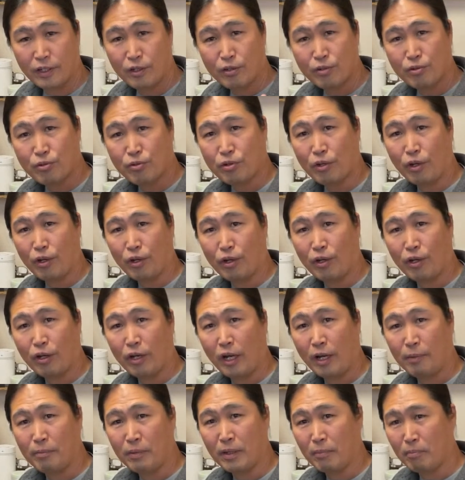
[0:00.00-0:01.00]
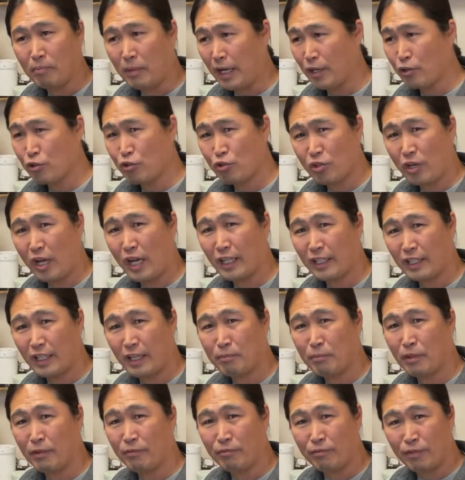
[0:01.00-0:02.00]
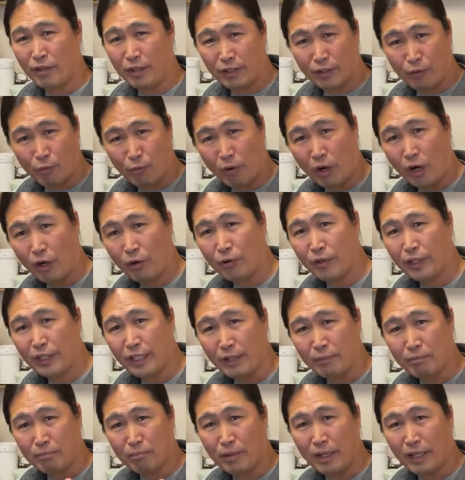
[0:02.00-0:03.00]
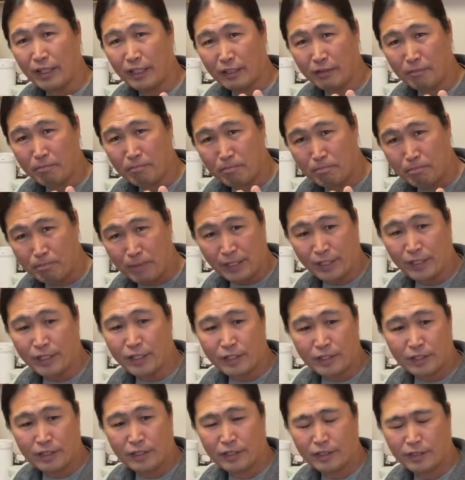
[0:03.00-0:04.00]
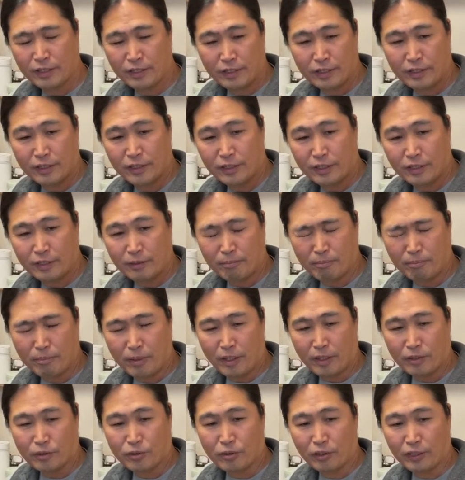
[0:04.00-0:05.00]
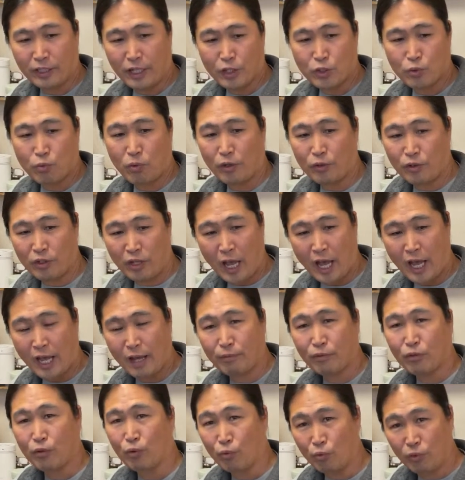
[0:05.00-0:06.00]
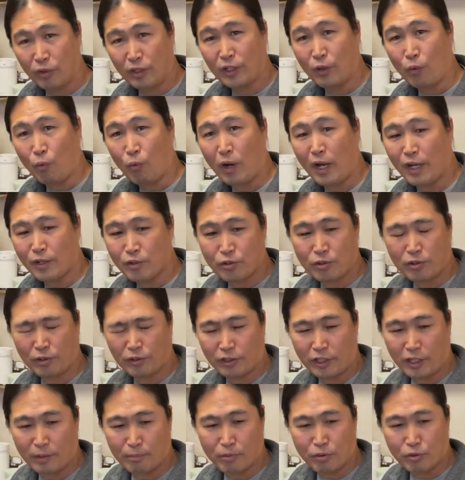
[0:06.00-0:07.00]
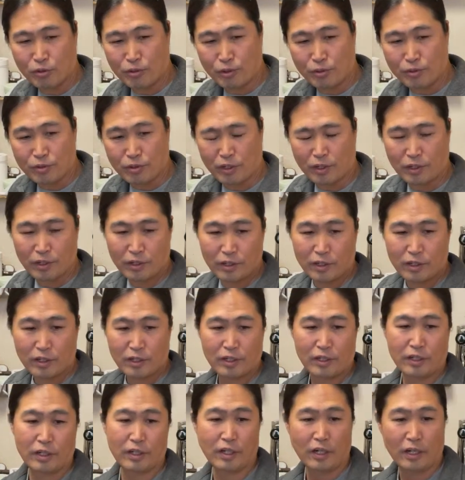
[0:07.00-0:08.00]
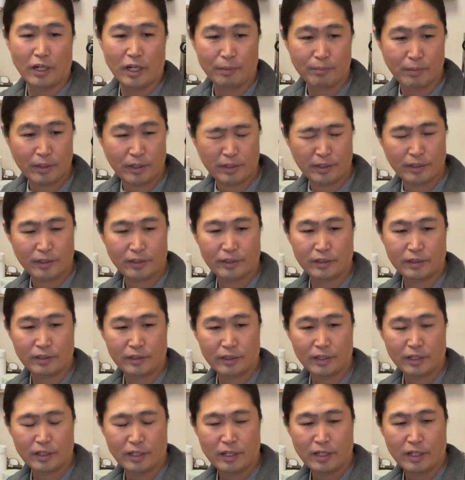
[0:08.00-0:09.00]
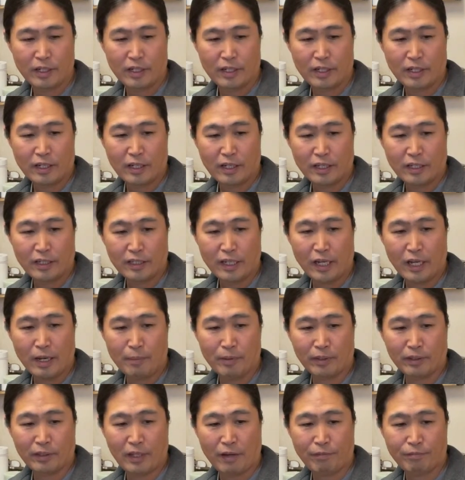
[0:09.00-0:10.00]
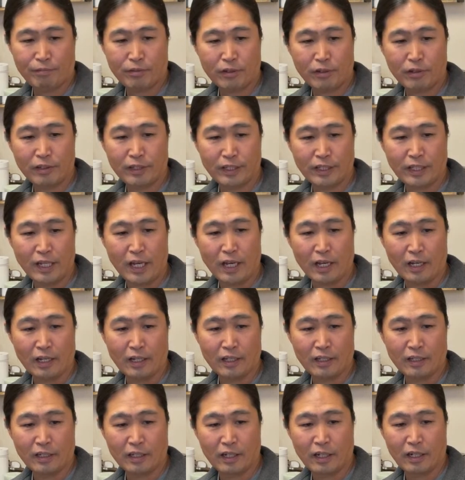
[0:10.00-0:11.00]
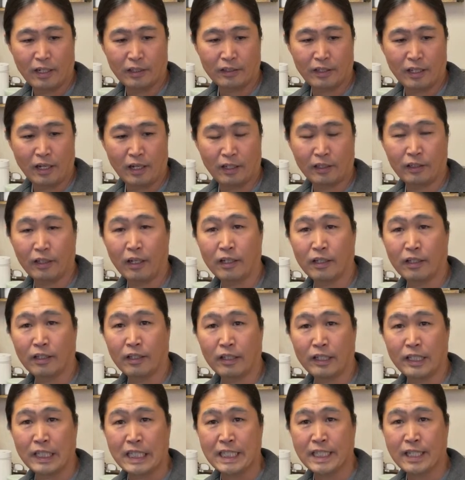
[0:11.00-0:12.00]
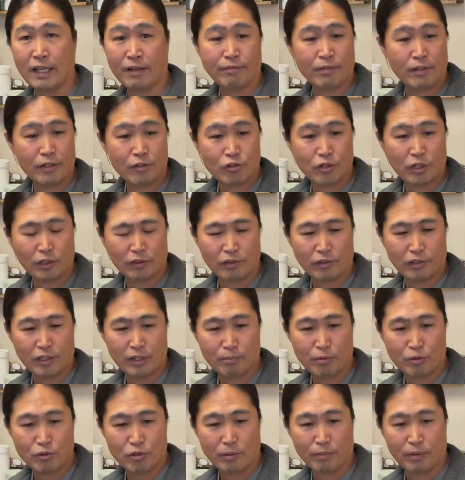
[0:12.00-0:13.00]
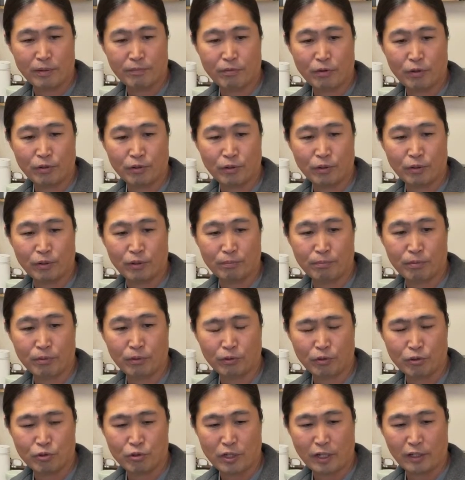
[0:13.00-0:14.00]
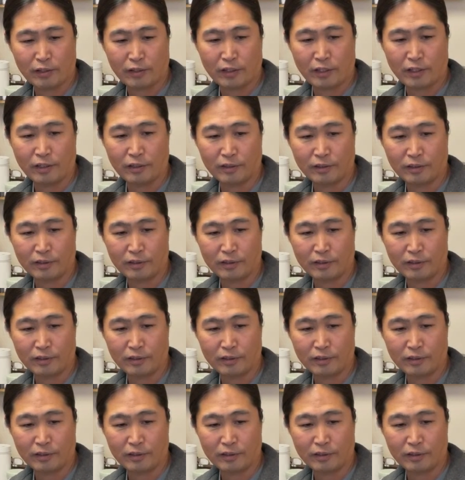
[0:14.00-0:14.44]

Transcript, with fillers: So I mean, my shot can be very watery and very bitter, but so that's why you have to really watch your temperature. So, I mean, yeah, I mean definitely, yeah, uh, uh, definitely check the temperature before you pull the shot there.